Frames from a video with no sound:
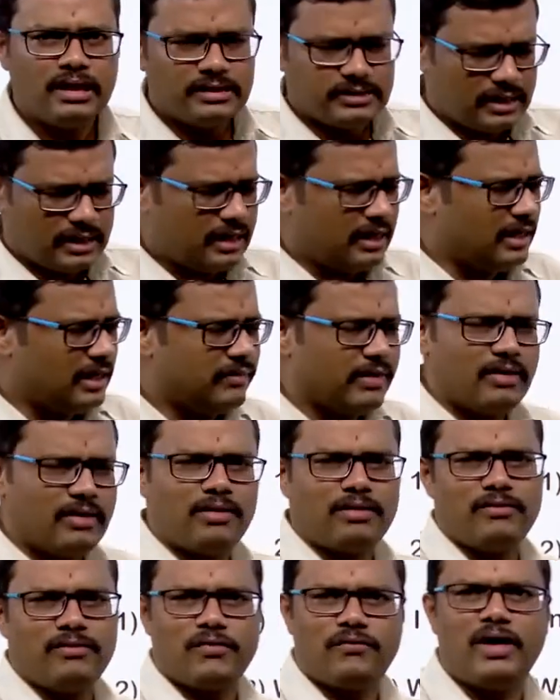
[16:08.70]
Generally,
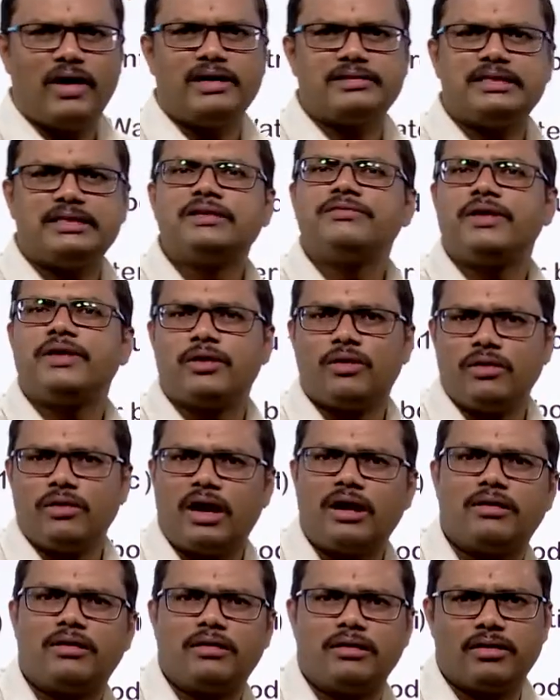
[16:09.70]
whenever we fall sick, we
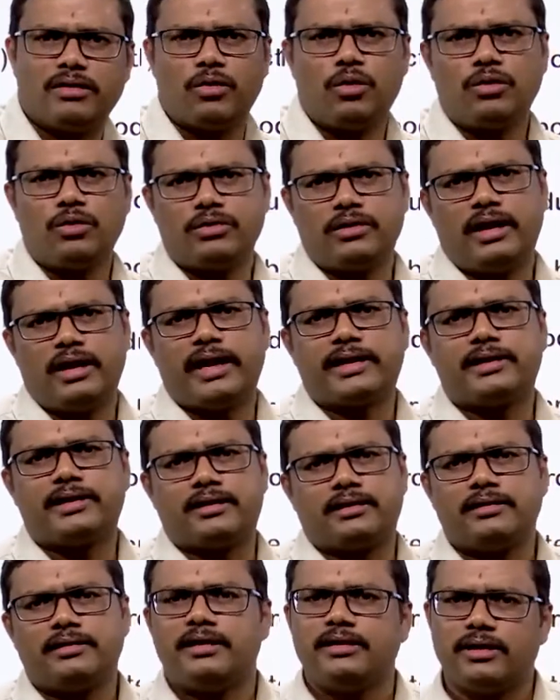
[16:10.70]
go to the
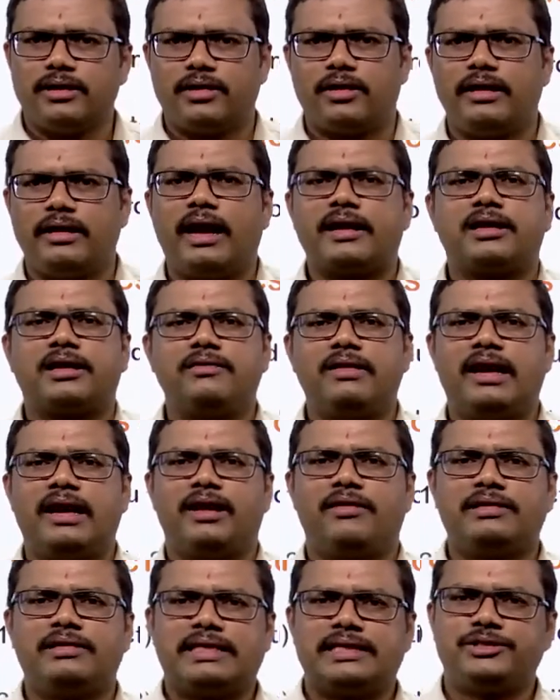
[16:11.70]
doctor, and the doctor will
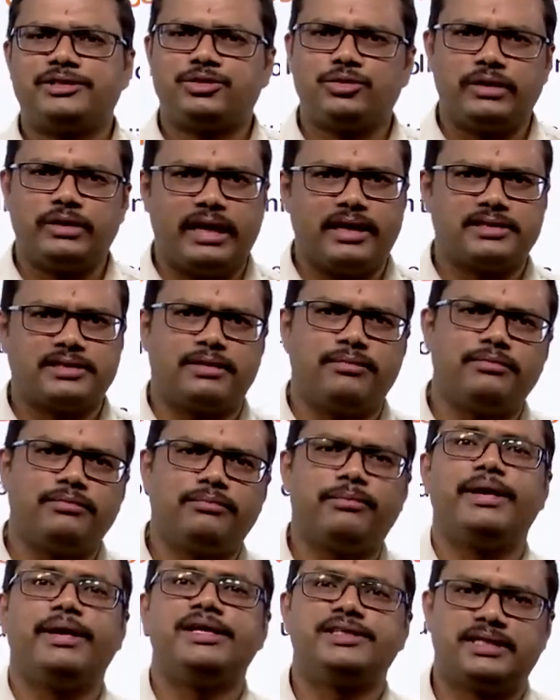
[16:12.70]
advise us to take some
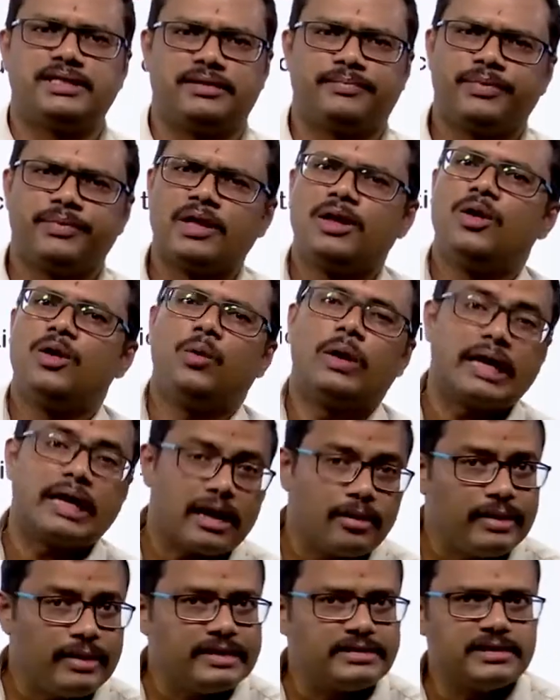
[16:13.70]
medicine. What
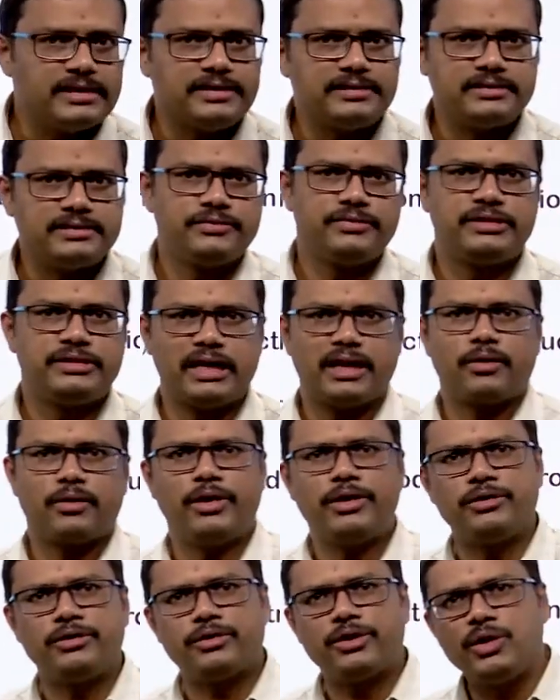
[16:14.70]
are medicines which are
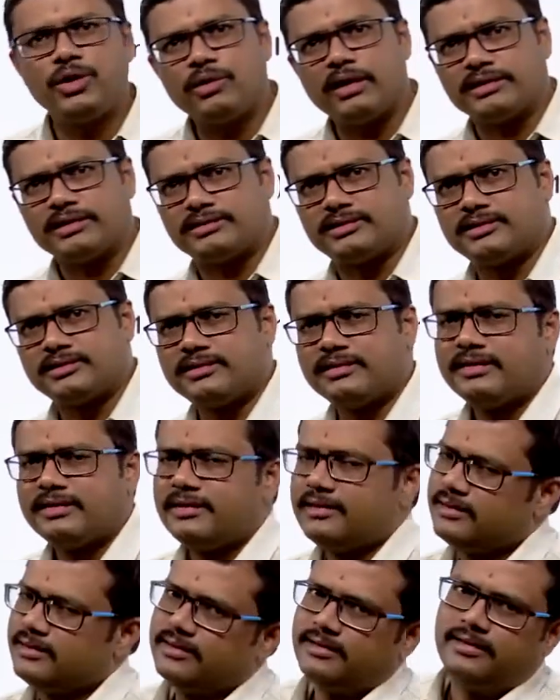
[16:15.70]
going to cure us?
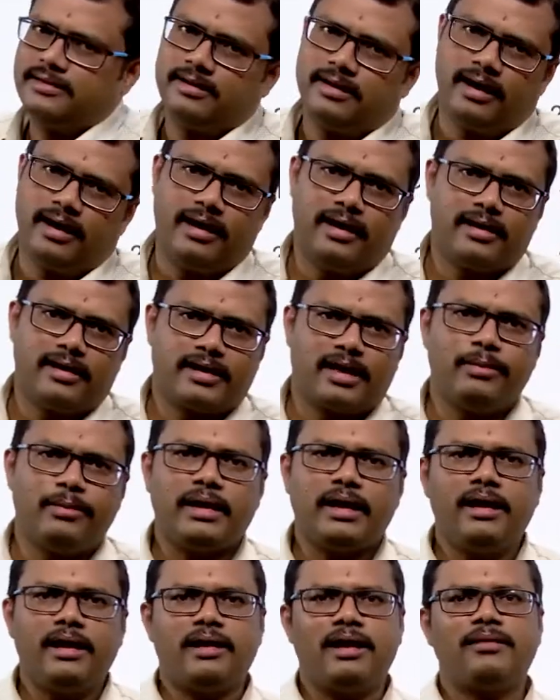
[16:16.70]
All are
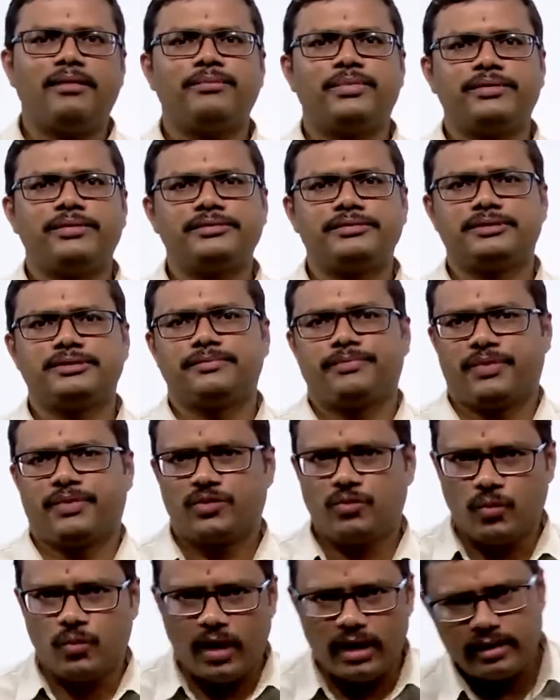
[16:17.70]
chemical compounds.
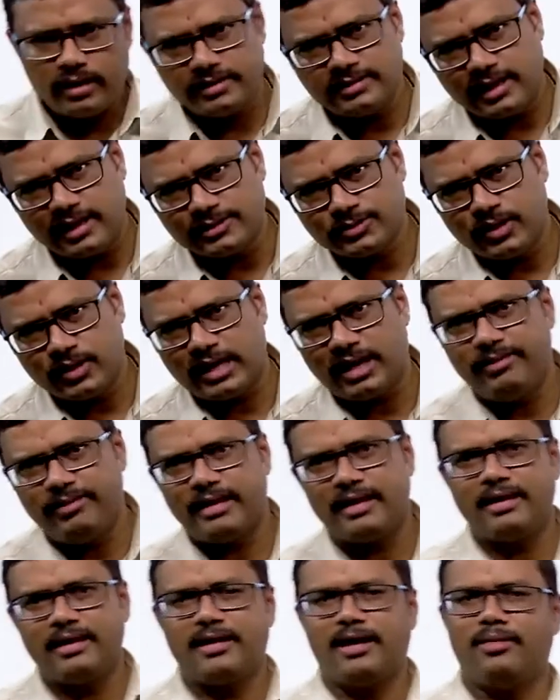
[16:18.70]
So, water is also a
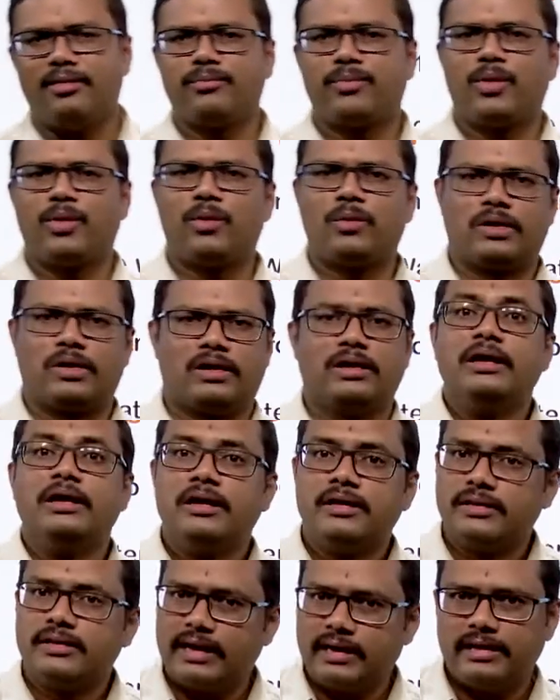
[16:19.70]
chemical compound
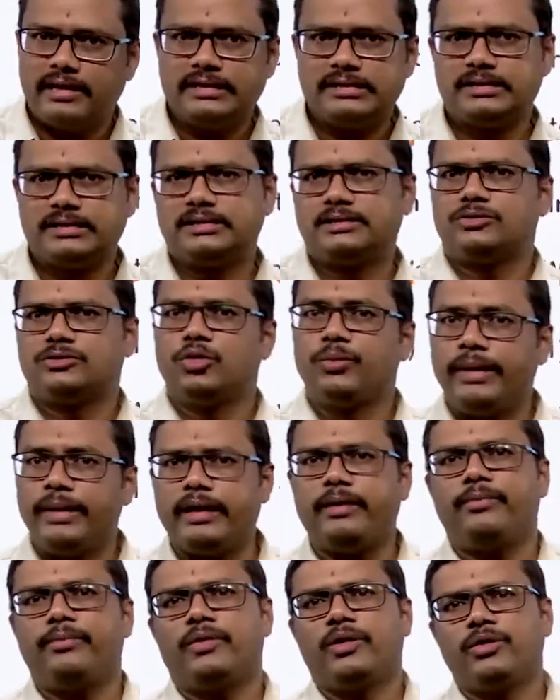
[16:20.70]
that is to
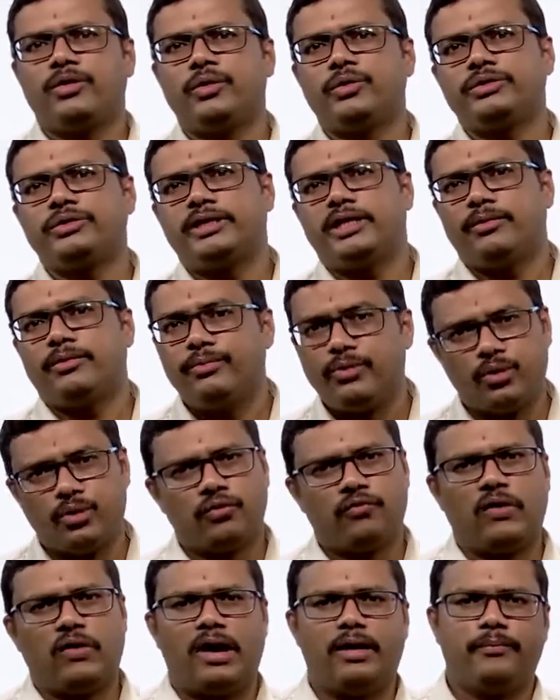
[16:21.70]
be used in a pure
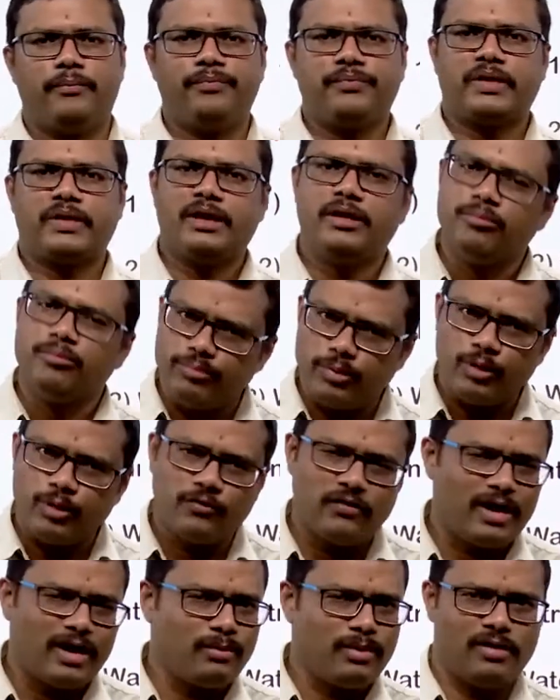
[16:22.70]
form. Impure
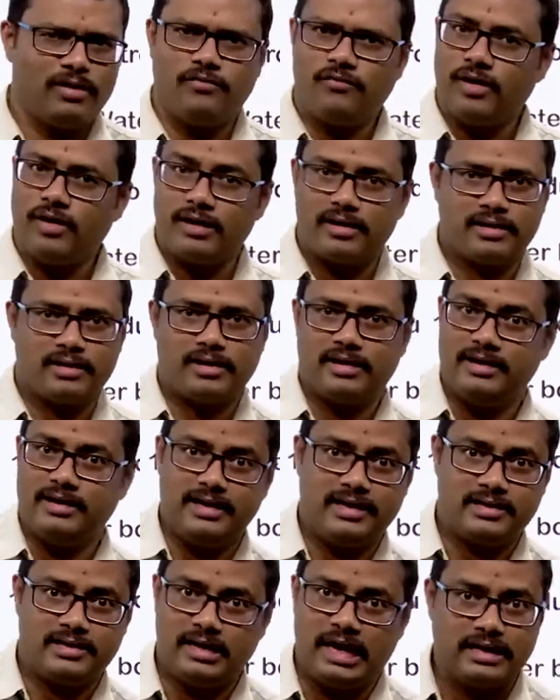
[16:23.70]
form of water
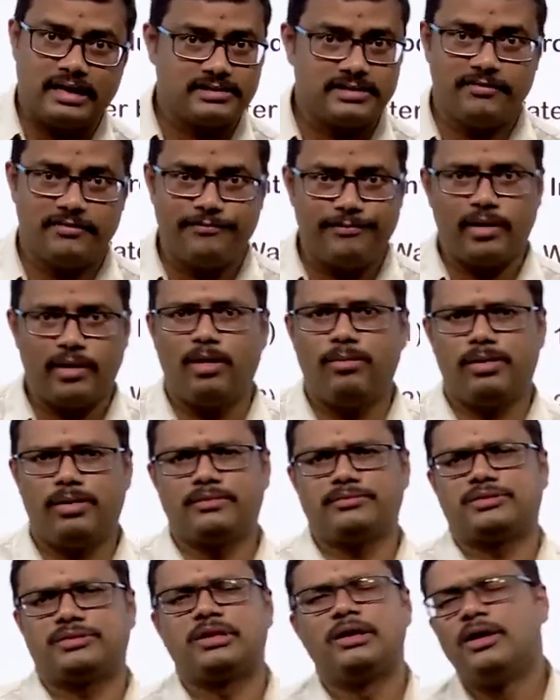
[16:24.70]
create lots of
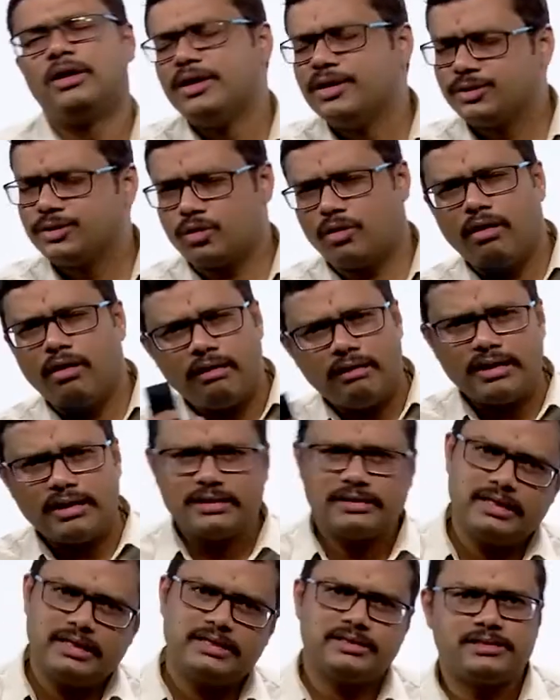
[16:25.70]
problems. So,
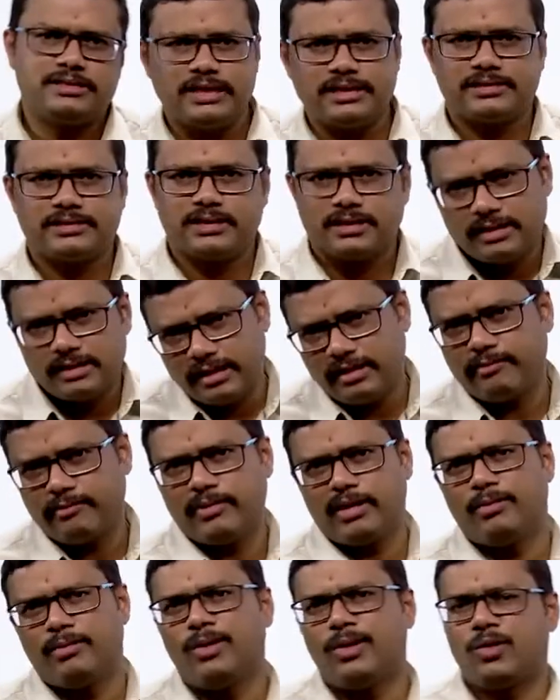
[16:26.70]
all these things
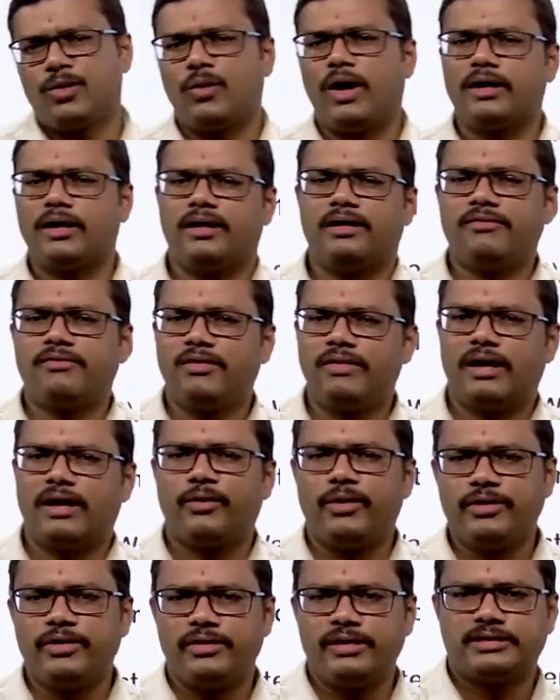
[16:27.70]
about water we are
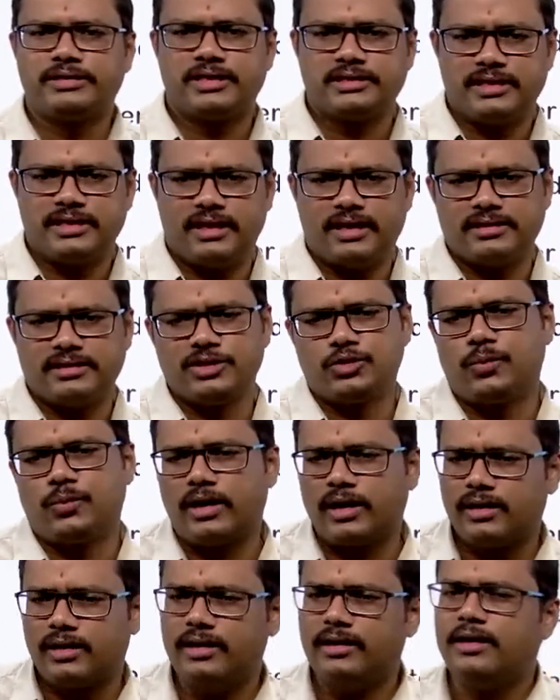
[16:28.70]
going to discuss under this
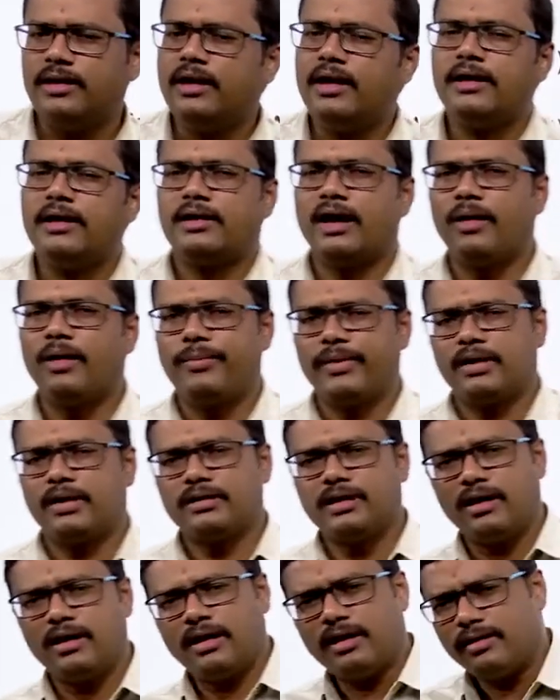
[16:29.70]
particular topic.
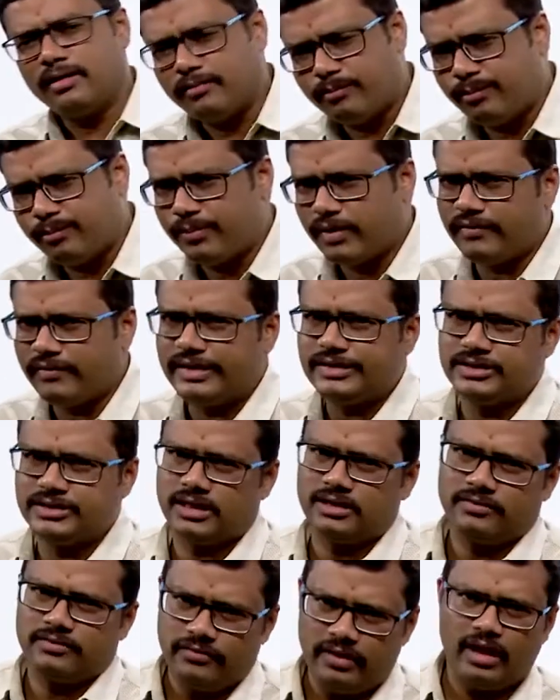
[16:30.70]
The
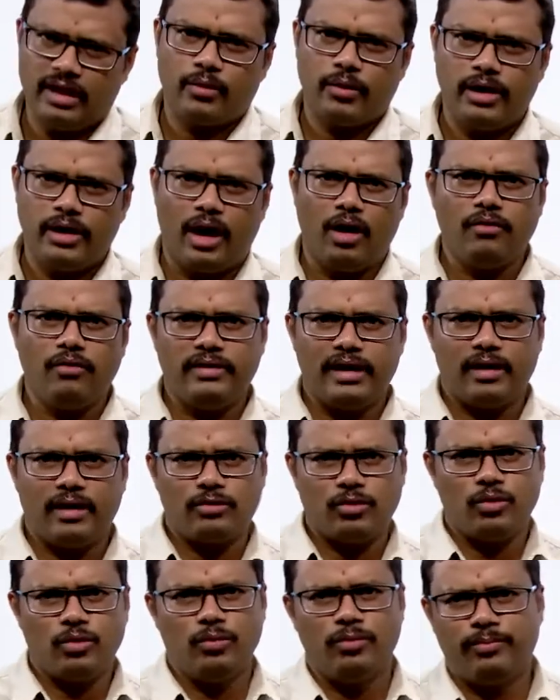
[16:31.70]
prevention, we are going, how we
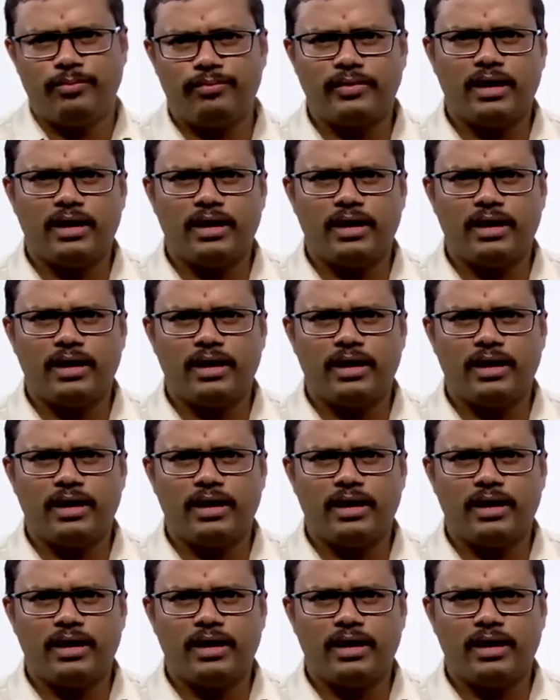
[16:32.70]
have to